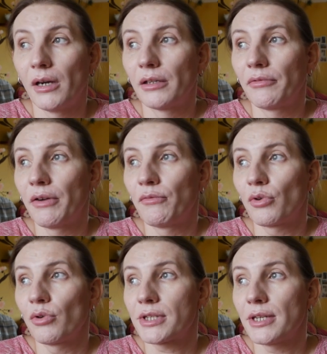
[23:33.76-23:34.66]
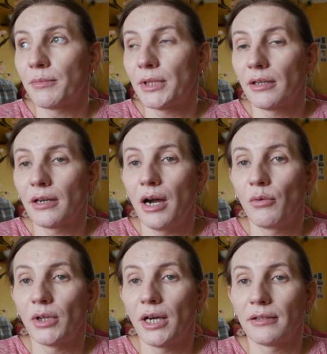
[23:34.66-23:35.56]
if I forgot something I
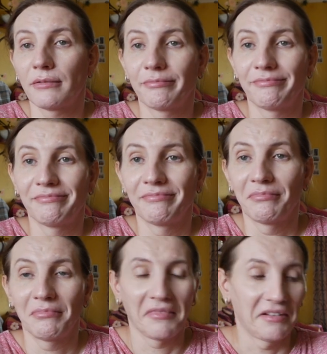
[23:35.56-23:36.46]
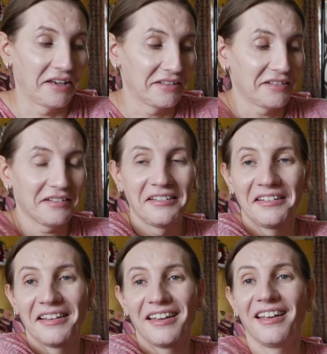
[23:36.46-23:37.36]
will add later,
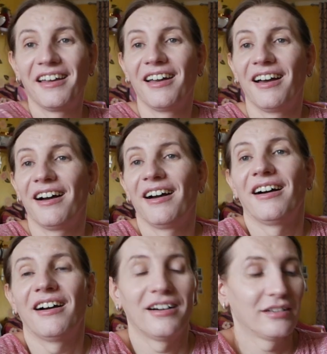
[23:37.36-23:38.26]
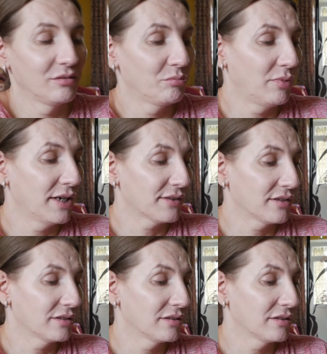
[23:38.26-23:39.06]
but